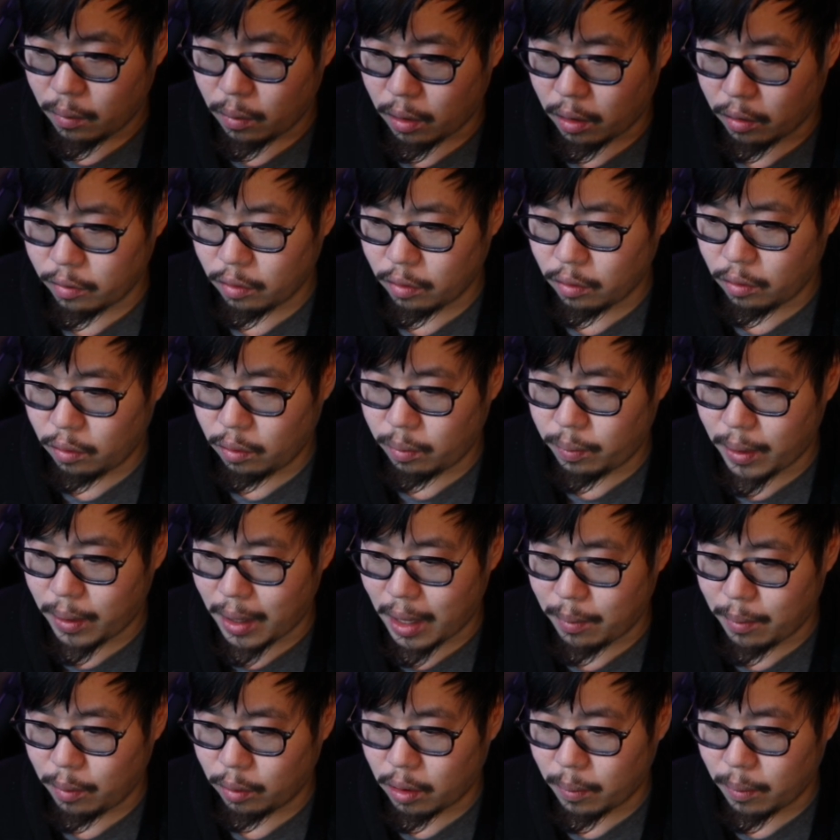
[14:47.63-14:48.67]
We'll also be
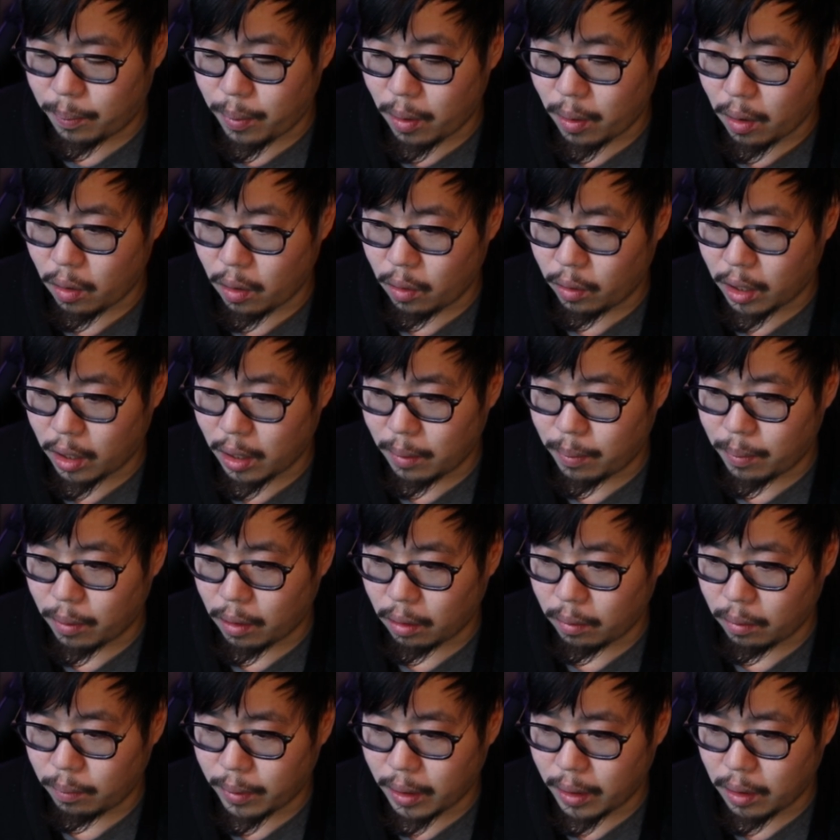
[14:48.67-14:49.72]
able to
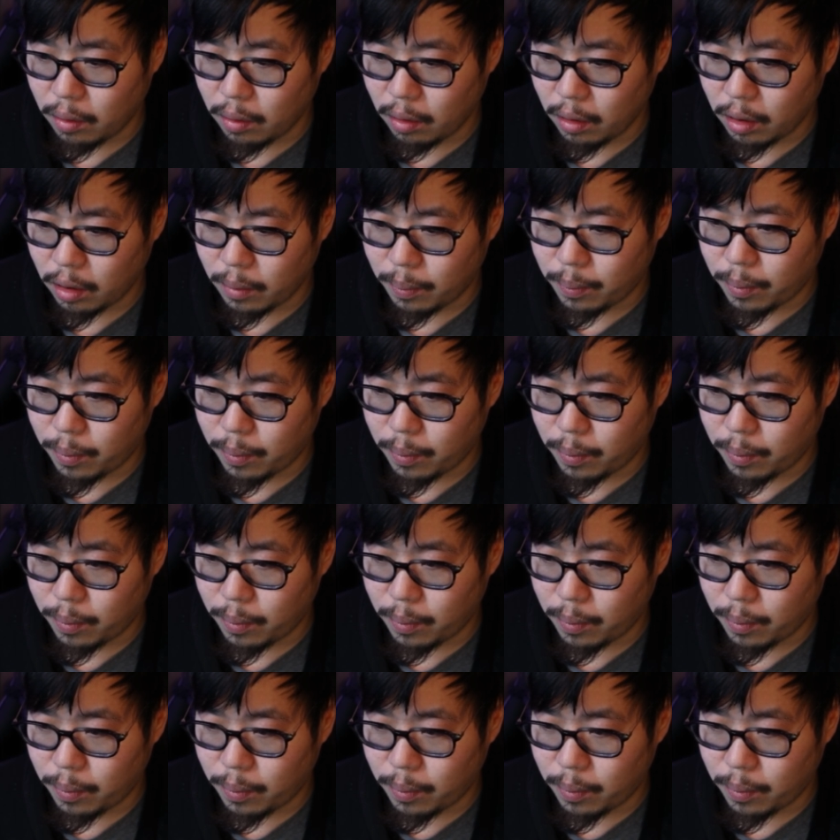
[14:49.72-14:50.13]
Pokeball, but I don't think the